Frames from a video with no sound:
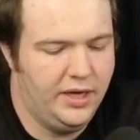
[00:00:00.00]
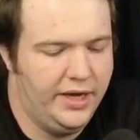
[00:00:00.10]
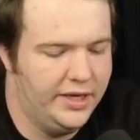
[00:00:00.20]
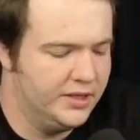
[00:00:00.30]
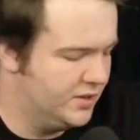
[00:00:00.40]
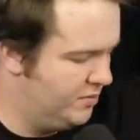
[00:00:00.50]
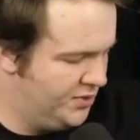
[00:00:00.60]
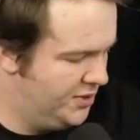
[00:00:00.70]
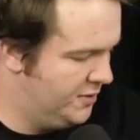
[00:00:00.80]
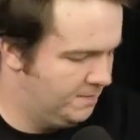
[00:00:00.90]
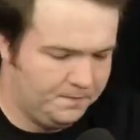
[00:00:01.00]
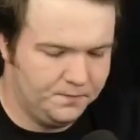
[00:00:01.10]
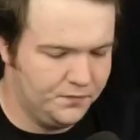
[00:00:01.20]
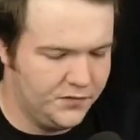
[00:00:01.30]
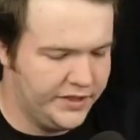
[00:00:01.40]
ASMR.
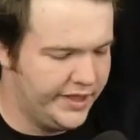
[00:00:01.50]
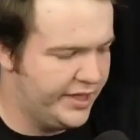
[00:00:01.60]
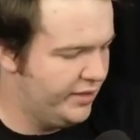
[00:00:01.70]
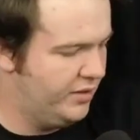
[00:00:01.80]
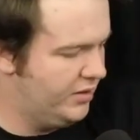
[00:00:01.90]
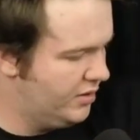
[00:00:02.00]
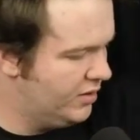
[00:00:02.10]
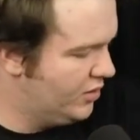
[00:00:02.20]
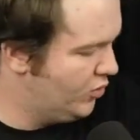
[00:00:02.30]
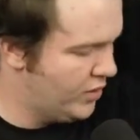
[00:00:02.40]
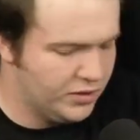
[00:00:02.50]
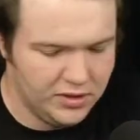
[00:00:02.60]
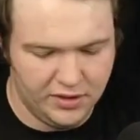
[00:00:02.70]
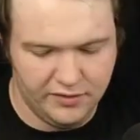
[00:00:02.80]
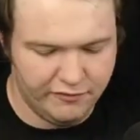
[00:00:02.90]
Dad
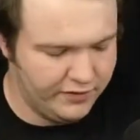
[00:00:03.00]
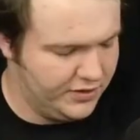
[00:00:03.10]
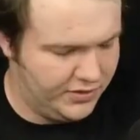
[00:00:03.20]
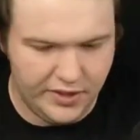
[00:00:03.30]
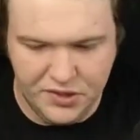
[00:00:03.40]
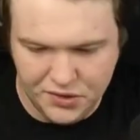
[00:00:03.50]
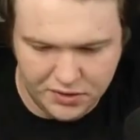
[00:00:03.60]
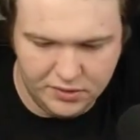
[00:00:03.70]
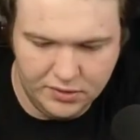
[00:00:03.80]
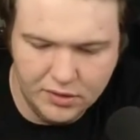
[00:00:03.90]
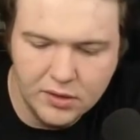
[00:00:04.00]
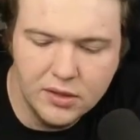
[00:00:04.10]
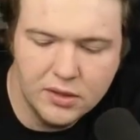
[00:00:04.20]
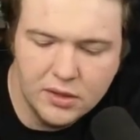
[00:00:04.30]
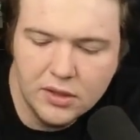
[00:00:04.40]
grunting in frustration
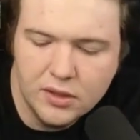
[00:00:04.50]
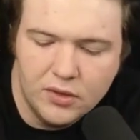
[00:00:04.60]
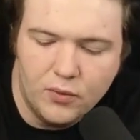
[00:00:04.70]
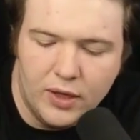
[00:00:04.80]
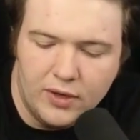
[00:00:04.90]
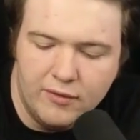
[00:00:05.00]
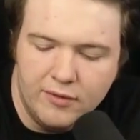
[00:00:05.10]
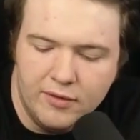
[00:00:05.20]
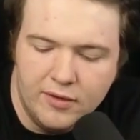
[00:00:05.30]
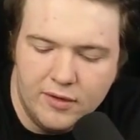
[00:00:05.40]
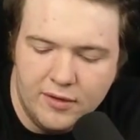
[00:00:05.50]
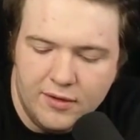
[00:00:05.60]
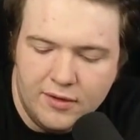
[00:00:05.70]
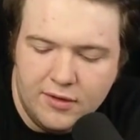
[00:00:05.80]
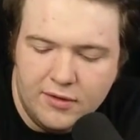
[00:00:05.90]
while
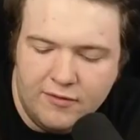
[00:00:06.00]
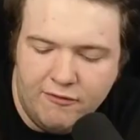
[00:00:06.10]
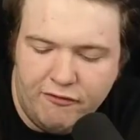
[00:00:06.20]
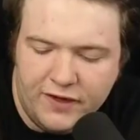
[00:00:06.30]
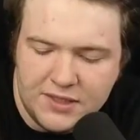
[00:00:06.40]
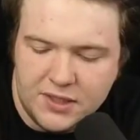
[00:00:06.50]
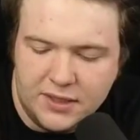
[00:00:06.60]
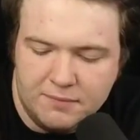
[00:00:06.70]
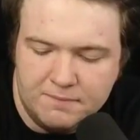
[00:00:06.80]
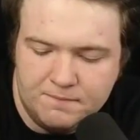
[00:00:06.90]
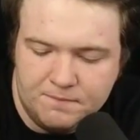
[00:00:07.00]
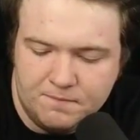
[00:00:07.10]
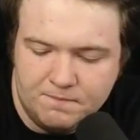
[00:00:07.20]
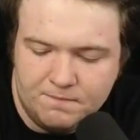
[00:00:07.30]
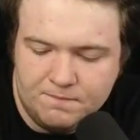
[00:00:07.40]
fixing
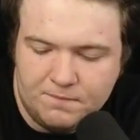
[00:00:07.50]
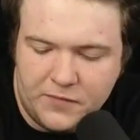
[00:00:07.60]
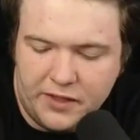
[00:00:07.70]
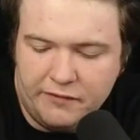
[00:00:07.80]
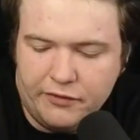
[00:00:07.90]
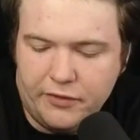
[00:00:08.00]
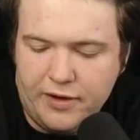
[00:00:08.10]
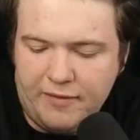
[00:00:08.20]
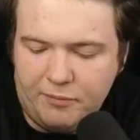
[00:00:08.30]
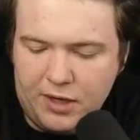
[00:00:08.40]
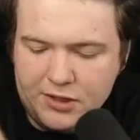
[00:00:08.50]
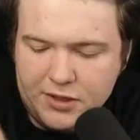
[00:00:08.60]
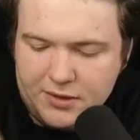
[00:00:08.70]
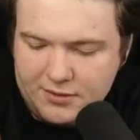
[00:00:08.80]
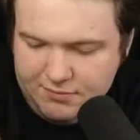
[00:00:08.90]
thing for craft
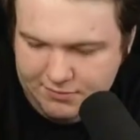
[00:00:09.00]
project.